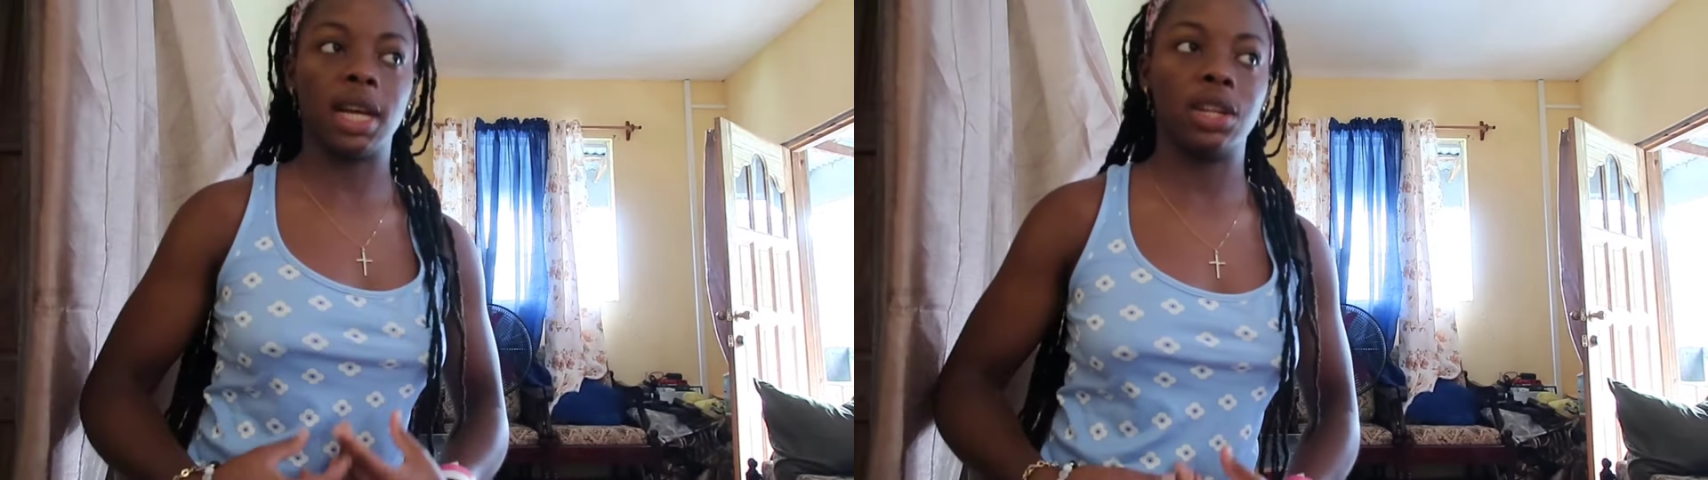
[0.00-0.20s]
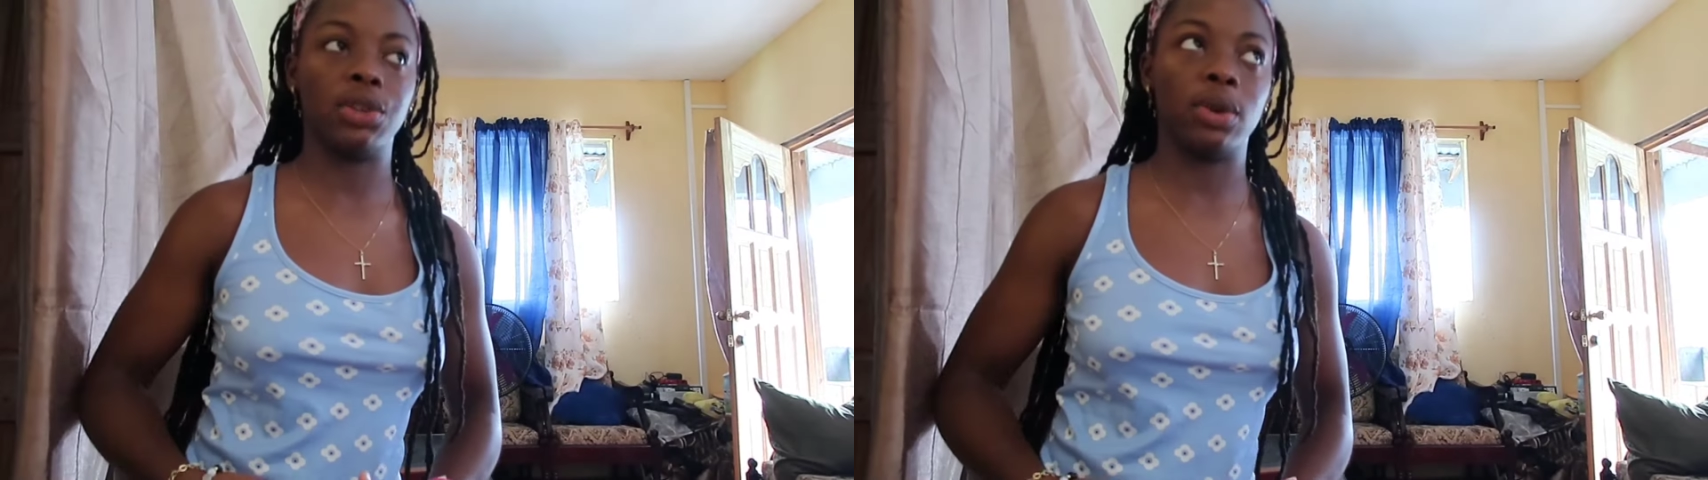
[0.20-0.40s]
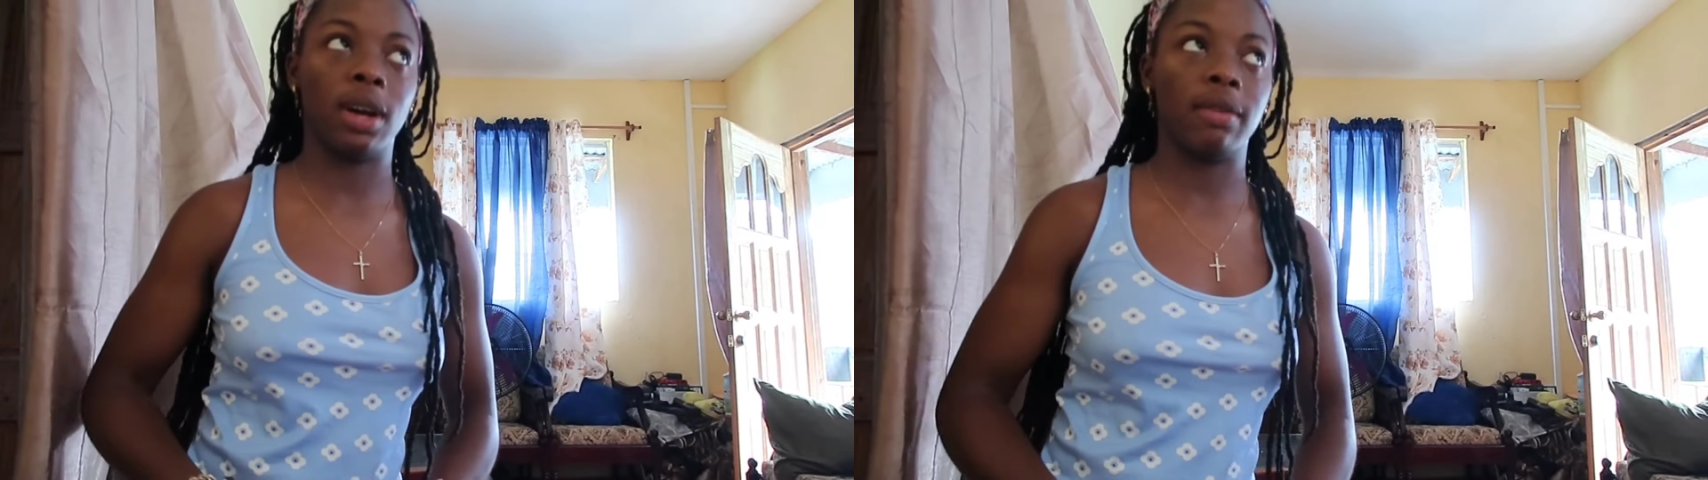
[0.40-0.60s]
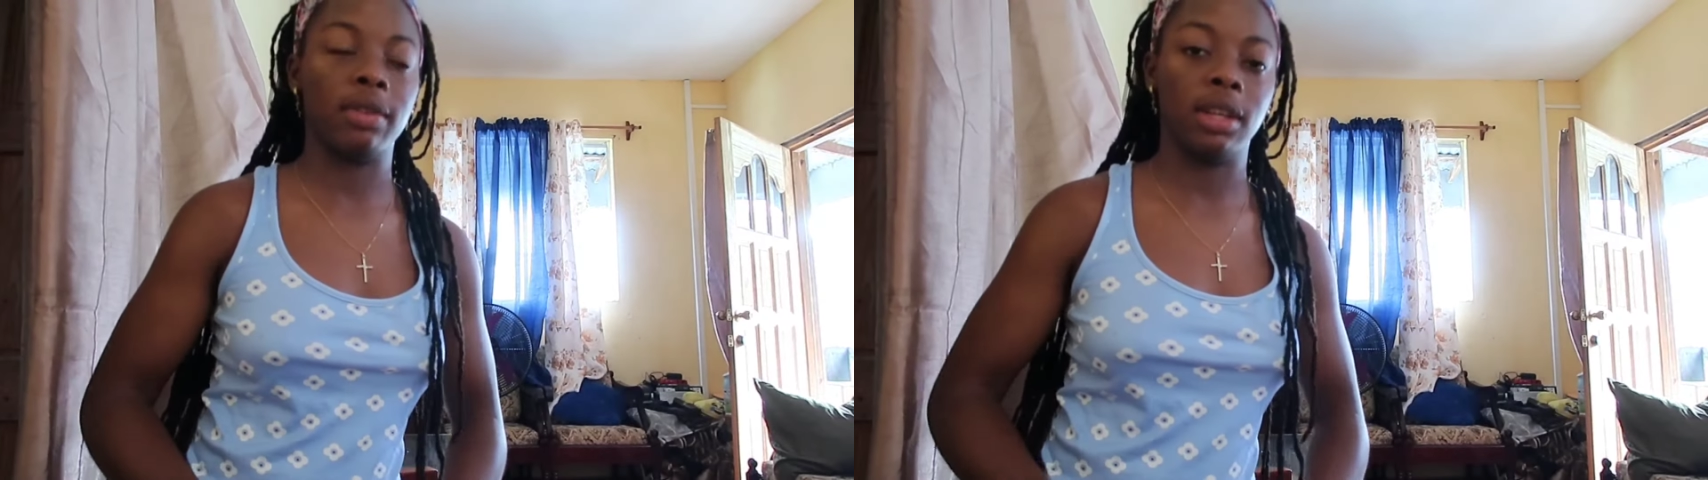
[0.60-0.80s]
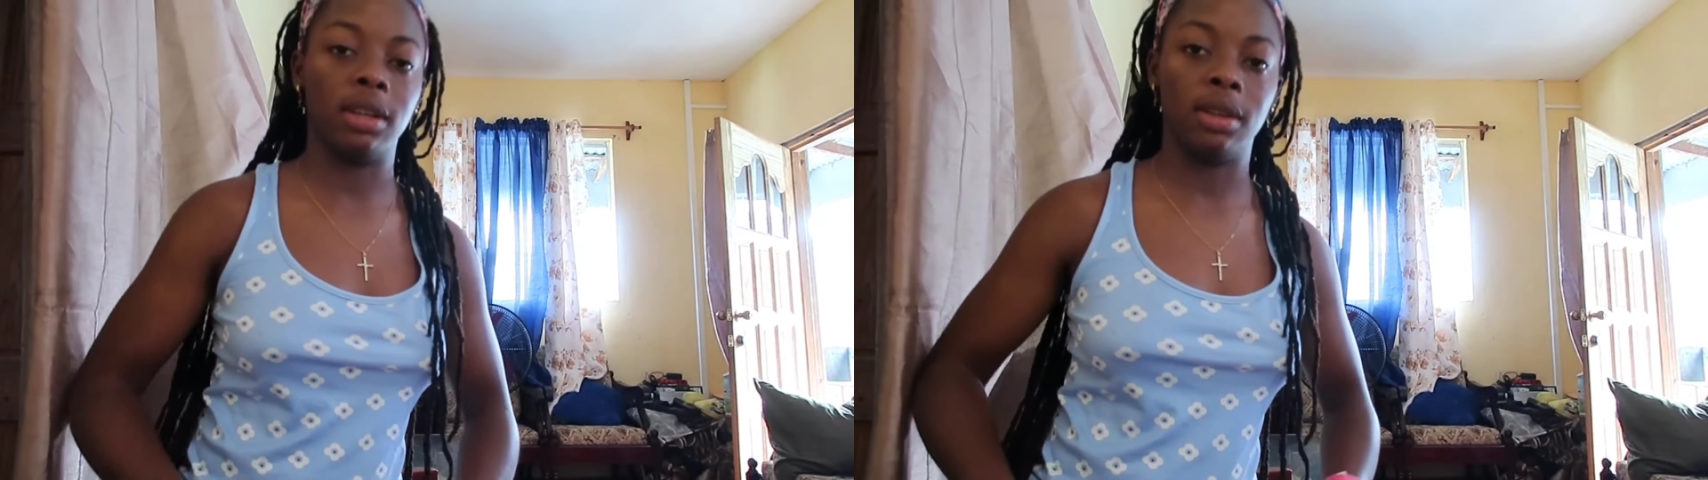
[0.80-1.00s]
that you
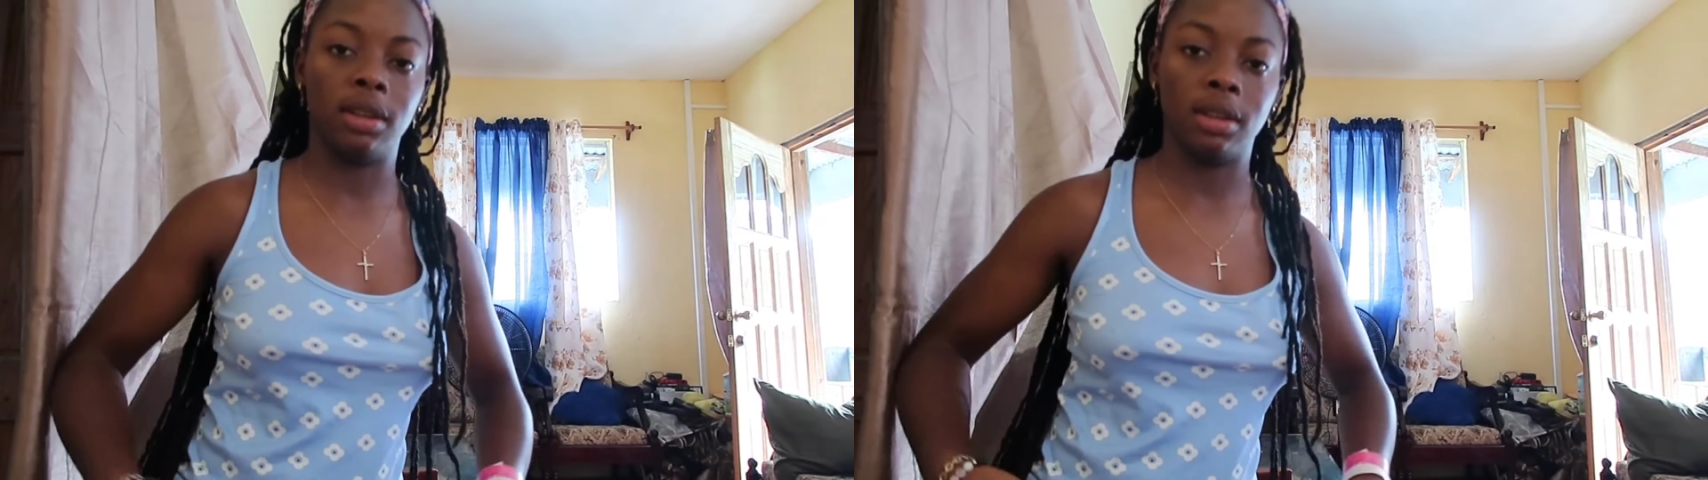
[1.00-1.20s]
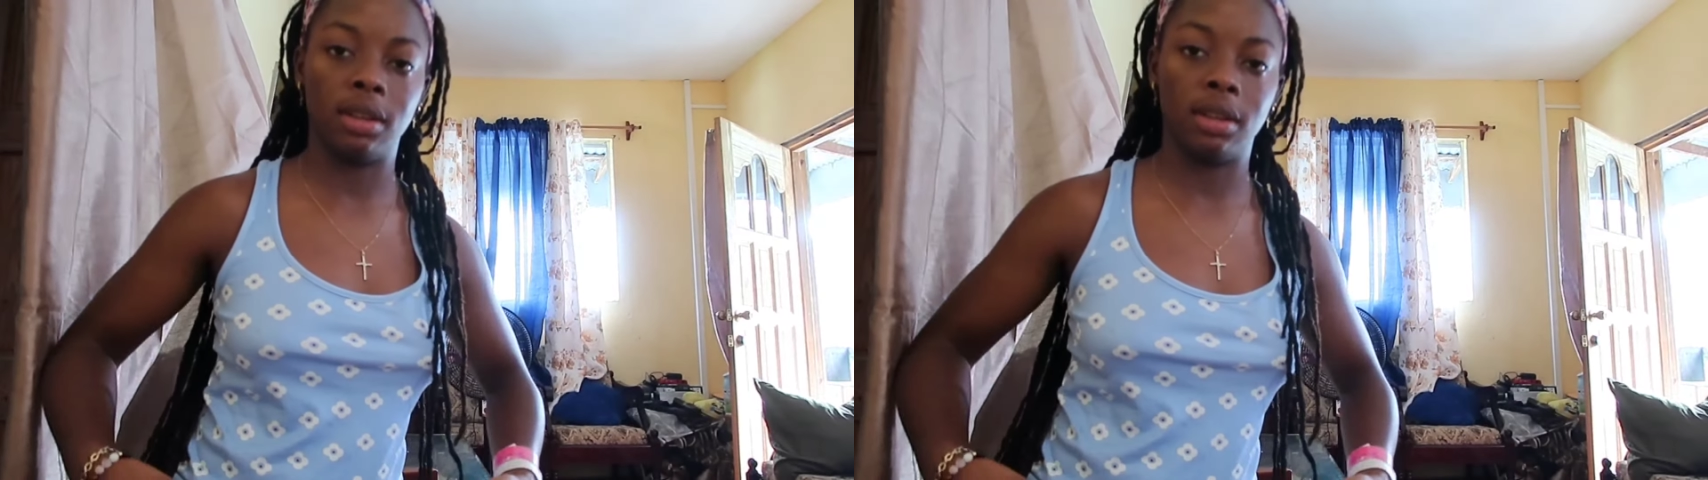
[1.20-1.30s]
have the